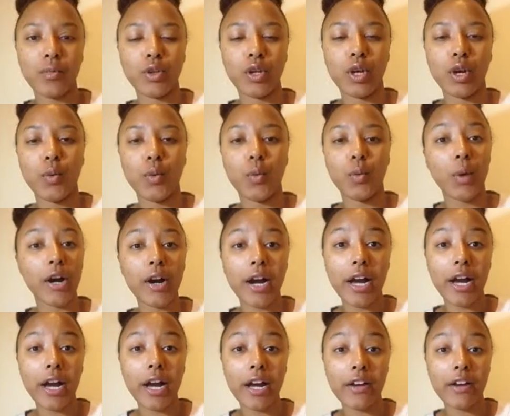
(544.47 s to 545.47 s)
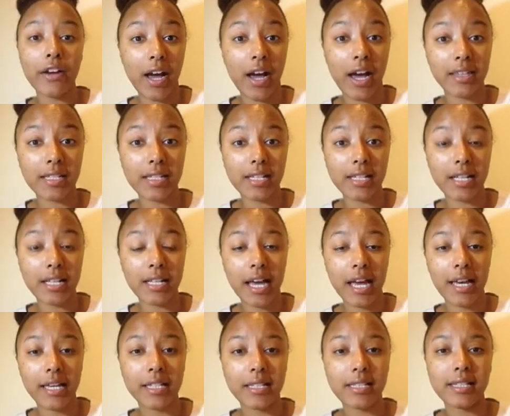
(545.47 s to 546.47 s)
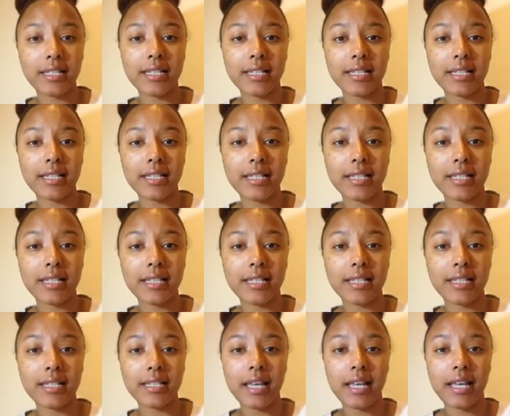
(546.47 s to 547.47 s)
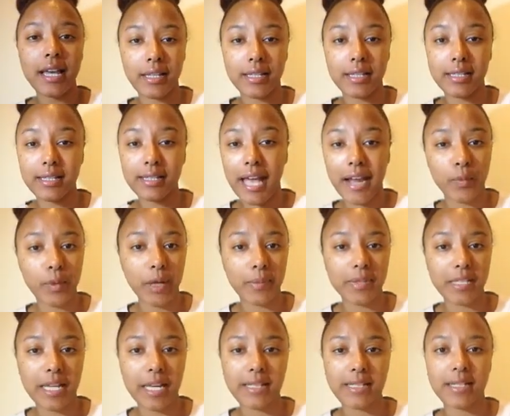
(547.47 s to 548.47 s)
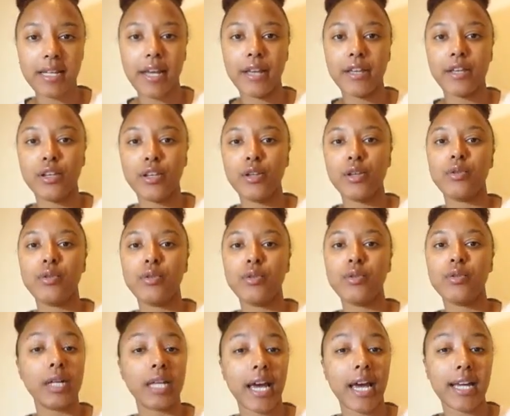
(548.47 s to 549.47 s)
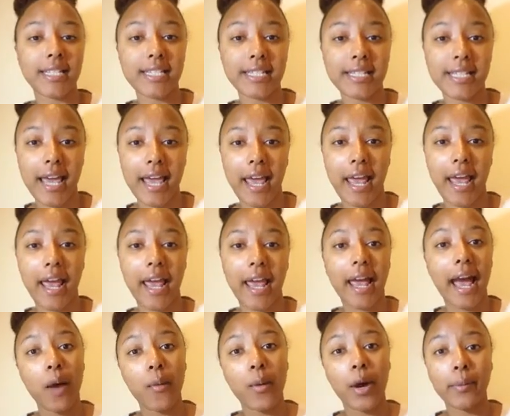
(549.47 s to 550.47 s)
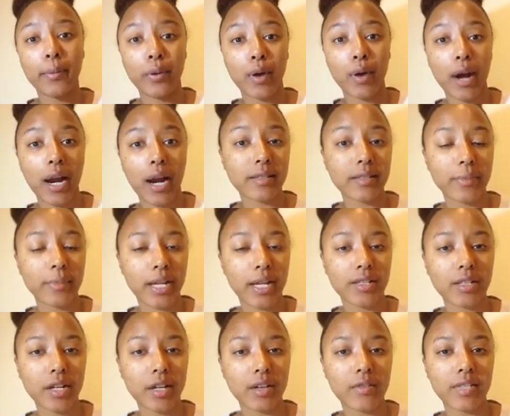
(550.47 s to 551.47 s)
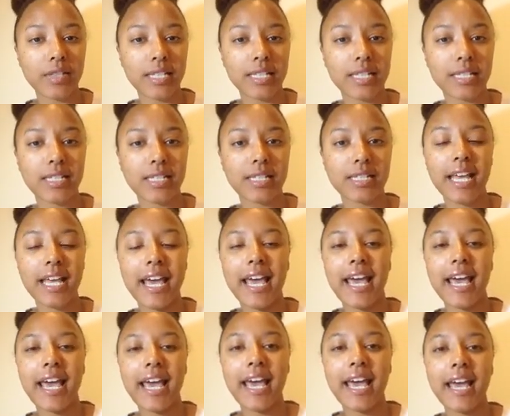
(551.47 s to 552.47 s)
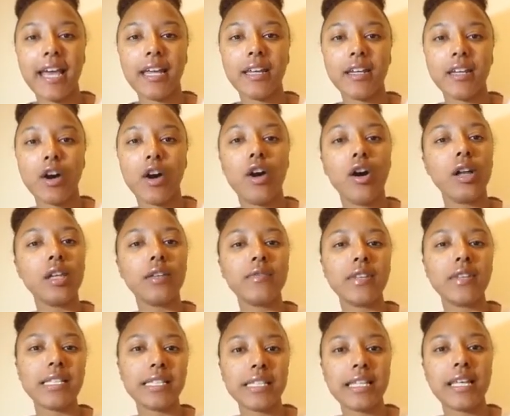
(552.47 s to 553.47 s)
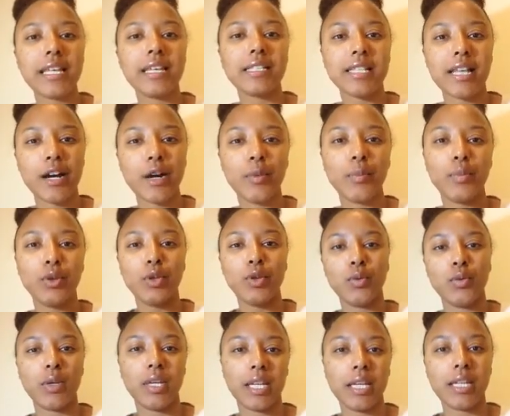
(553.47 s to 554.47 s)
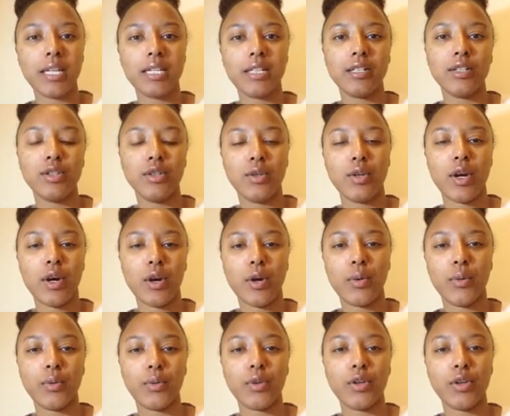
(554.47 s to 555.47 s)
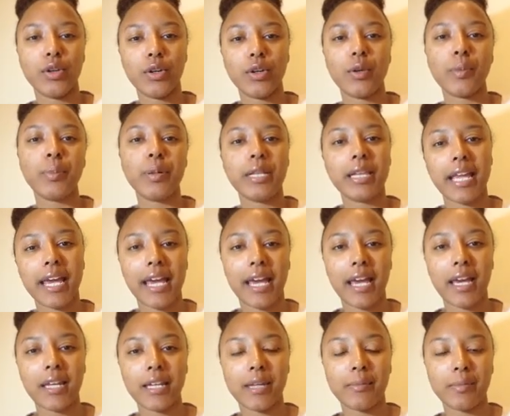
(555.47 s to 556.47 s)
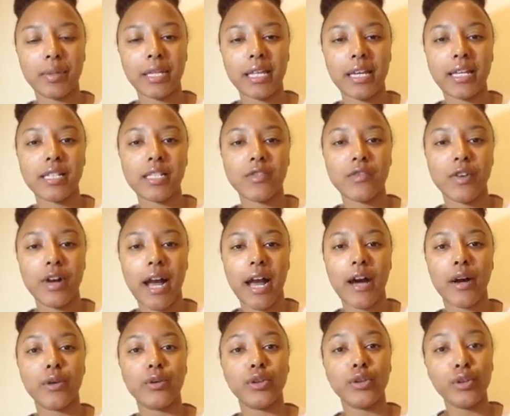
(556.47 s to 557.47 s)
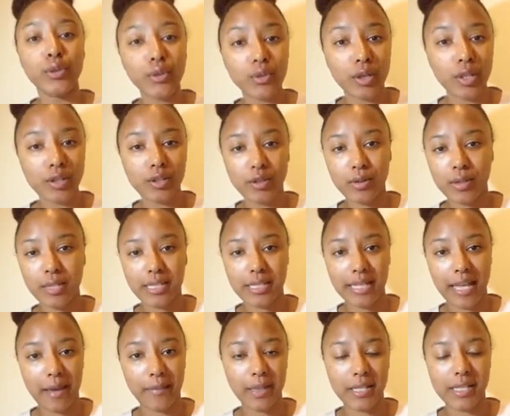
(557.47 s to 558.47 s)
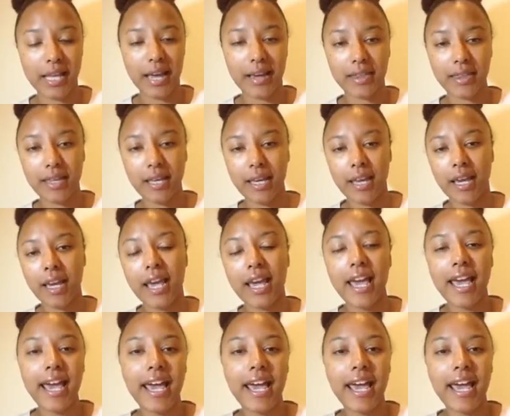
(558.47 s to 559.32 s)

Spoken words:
where I find these clients, the exact websites I use, what I say, how I price my services. And all of these things help you get, your plan in place for how you can do the same exact thing.